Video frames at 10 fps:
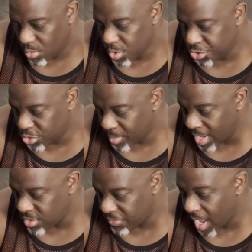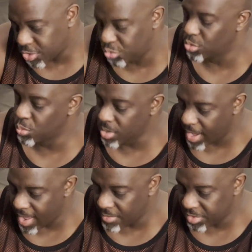original manufacturer would
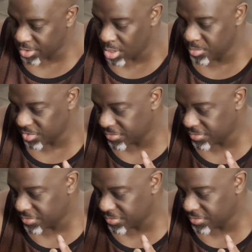have in terms